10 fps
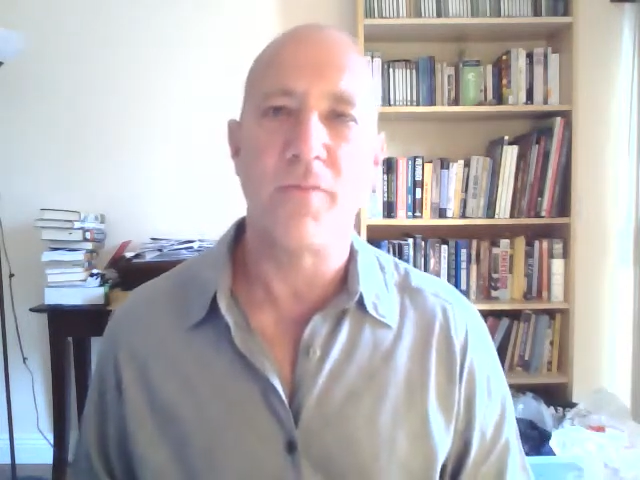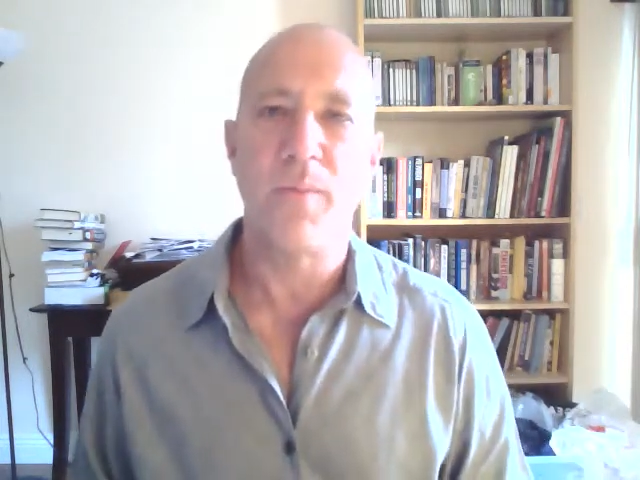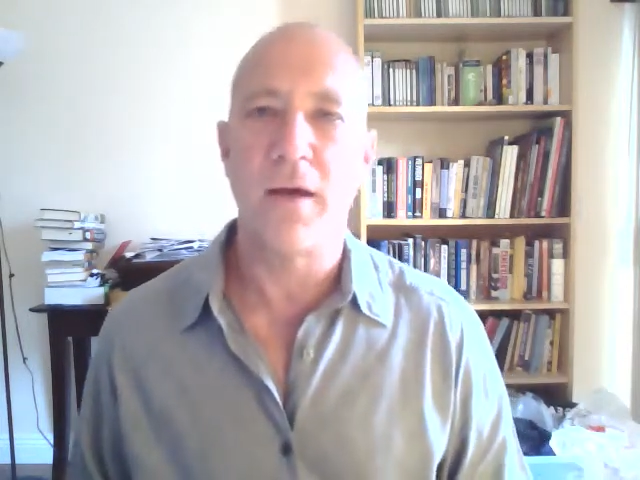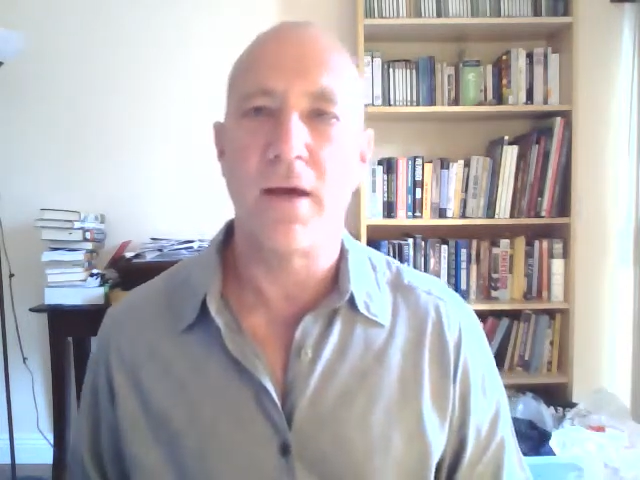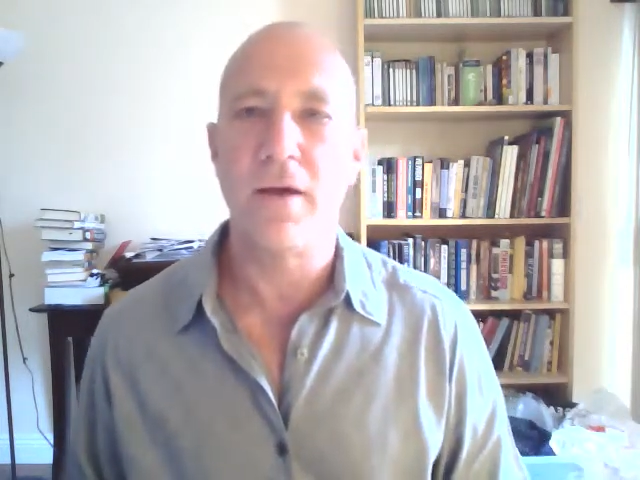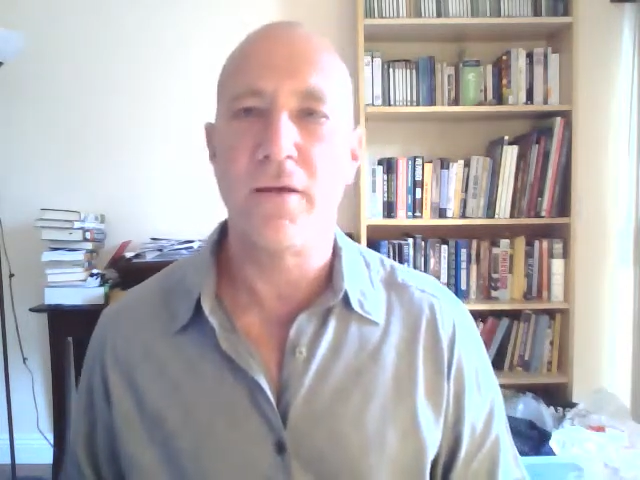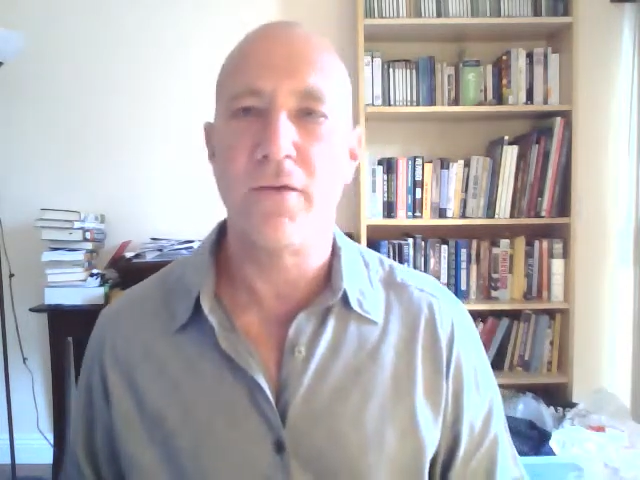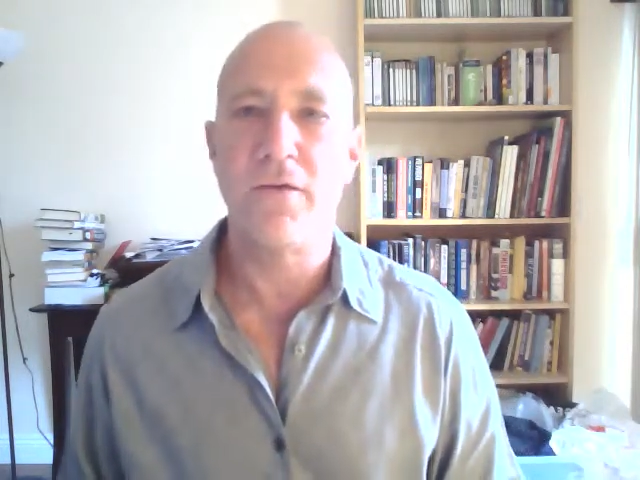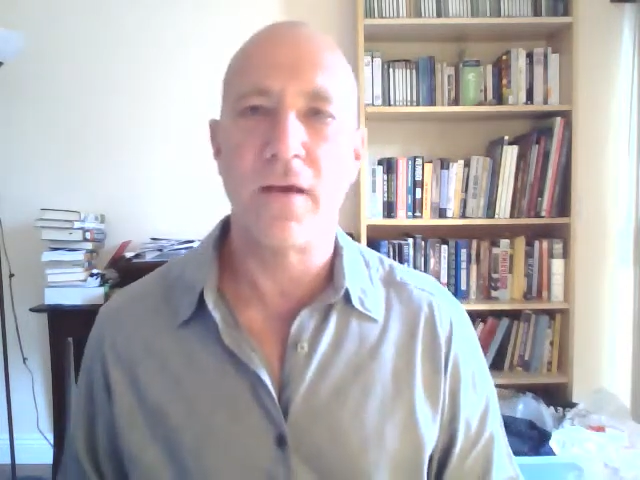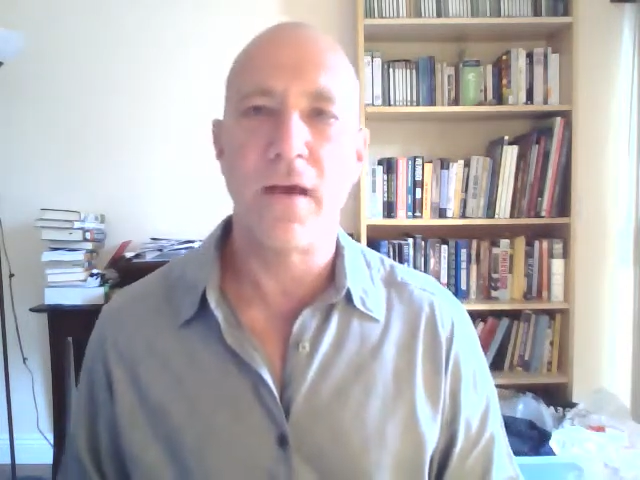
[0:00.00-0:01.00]

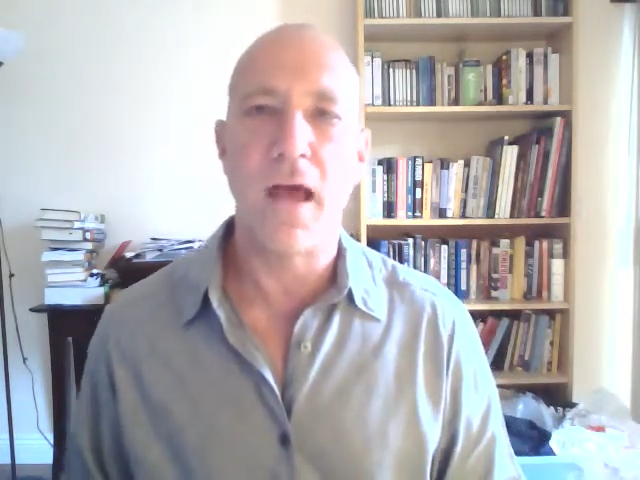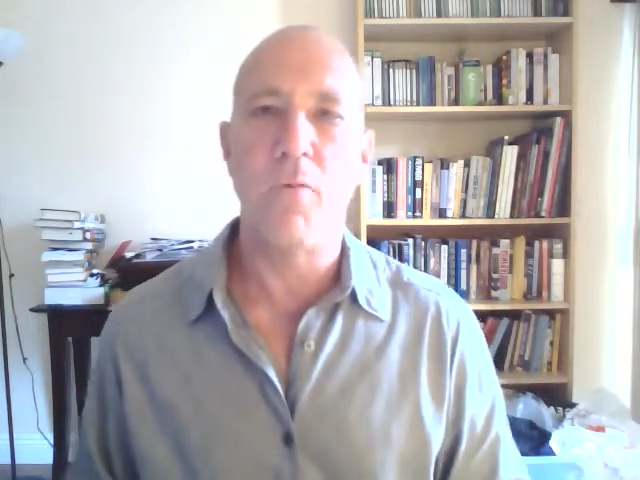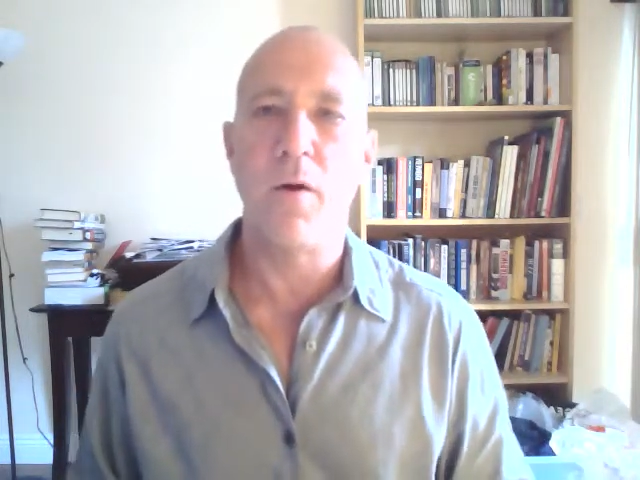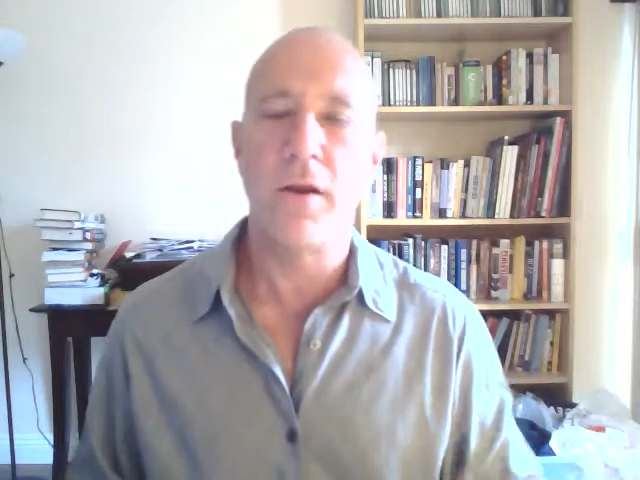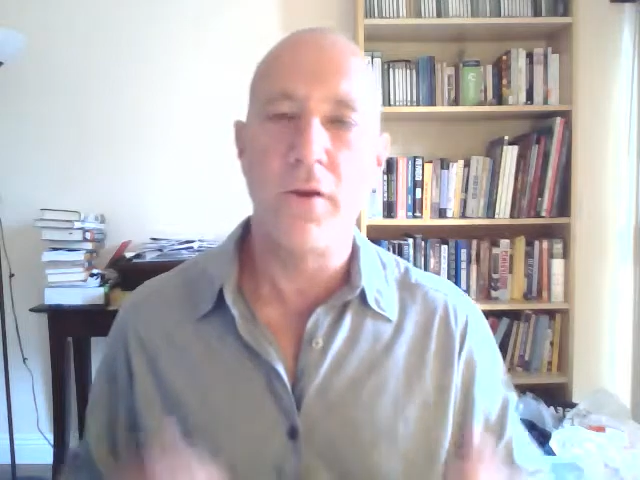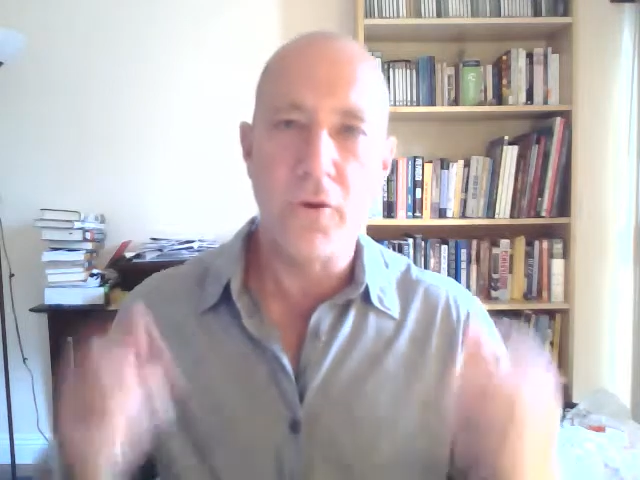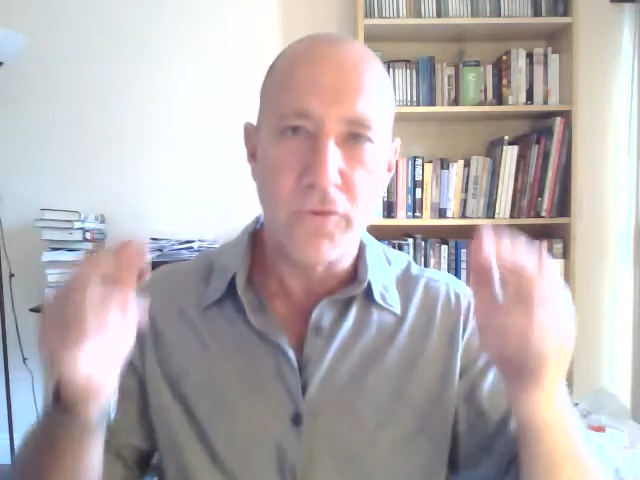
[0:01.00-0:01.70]
because I want to know